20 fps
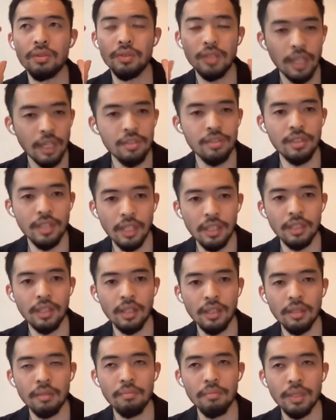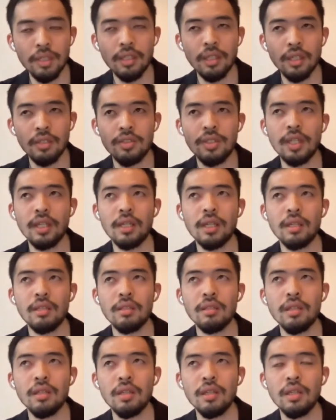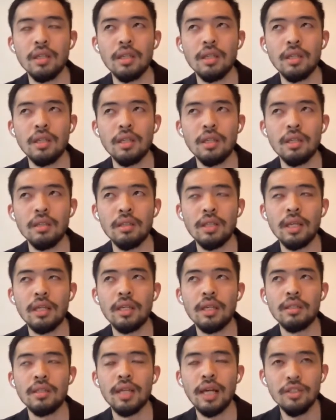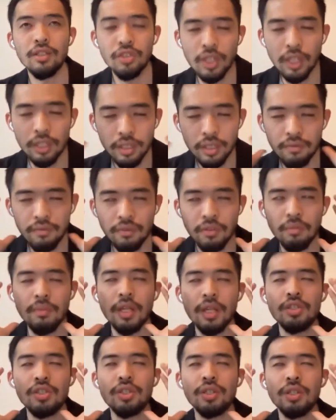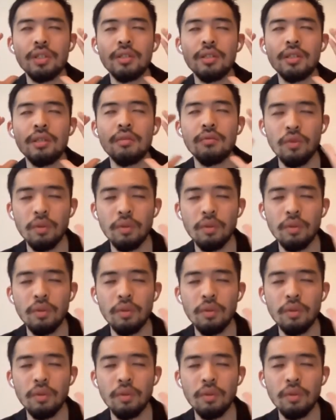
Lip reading: test taking because they can digest information,